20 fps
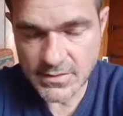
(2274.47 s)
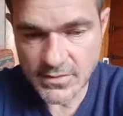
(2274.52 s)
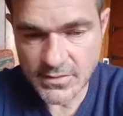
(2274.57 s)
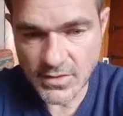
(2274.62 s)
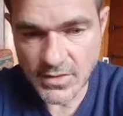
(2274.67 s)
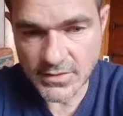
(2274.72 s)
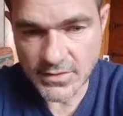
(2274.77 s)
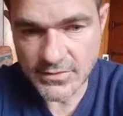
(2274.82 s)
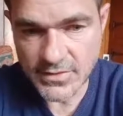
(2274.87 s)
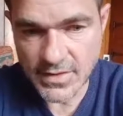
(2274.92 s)

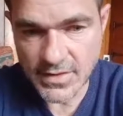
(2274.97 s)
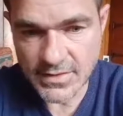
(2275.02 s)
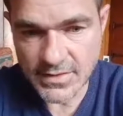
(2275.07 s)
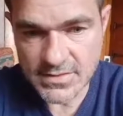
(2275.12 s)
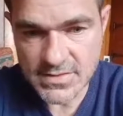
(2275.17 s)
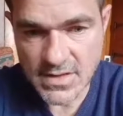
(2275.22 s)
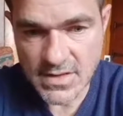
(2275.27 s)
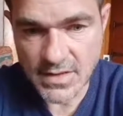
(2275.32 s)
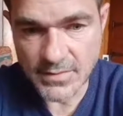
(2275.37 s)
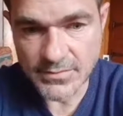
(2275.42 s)

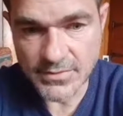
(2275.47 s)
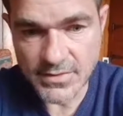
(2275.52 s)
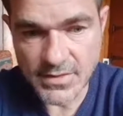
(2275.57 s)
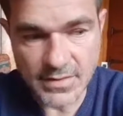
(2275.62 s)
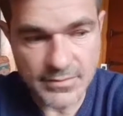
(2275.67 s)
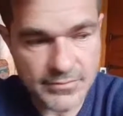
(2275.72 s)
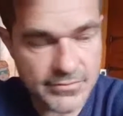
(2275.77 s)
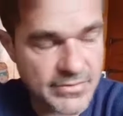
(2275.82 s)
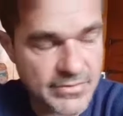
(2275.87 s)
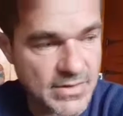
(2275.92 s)

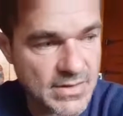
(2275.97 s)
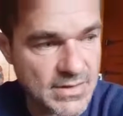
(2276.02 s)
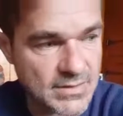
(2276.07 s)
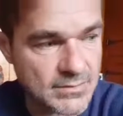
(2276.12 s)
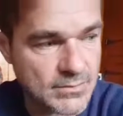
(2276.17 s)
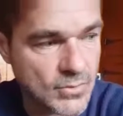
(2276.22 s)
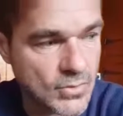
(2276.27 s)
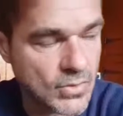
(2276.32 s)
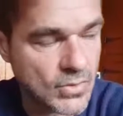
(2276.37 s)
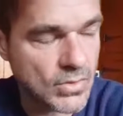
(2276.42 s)
I'm feeling
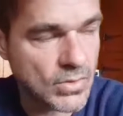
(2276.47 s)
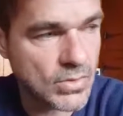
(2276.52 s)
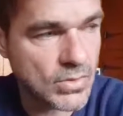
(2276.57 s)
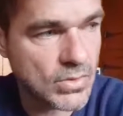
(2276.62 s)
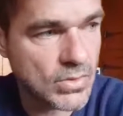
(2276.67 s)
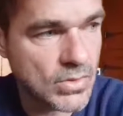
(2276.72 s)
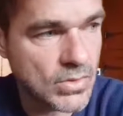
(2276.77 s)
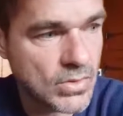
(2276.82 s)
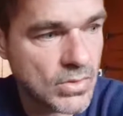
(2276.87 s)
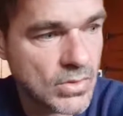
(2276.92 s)

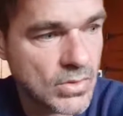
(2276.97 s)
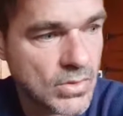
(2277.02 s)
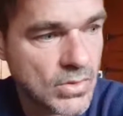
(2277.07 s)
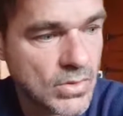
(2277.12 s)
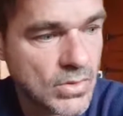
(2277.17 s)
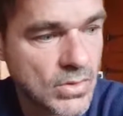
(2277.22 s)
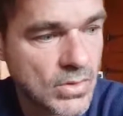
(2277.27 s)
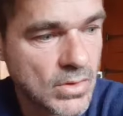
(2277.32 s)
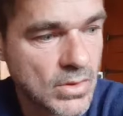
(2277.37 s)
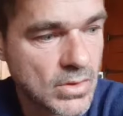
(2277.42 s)
more
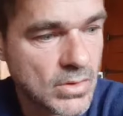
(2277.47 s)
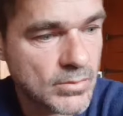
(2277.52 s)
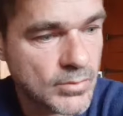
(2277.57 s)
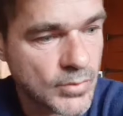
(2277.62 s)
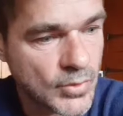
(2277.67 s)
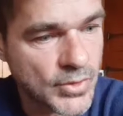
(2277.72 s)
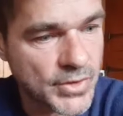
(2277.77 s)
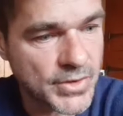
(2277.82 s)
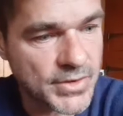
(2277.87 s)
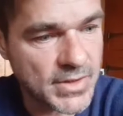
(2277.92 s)

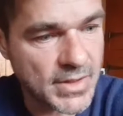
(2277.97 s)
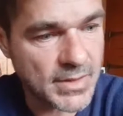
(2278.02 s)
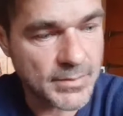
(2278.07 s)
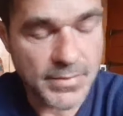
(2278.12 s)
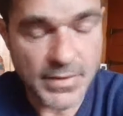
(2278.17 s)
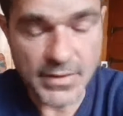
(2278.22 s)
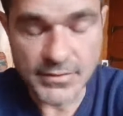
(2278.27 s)
buoyed up.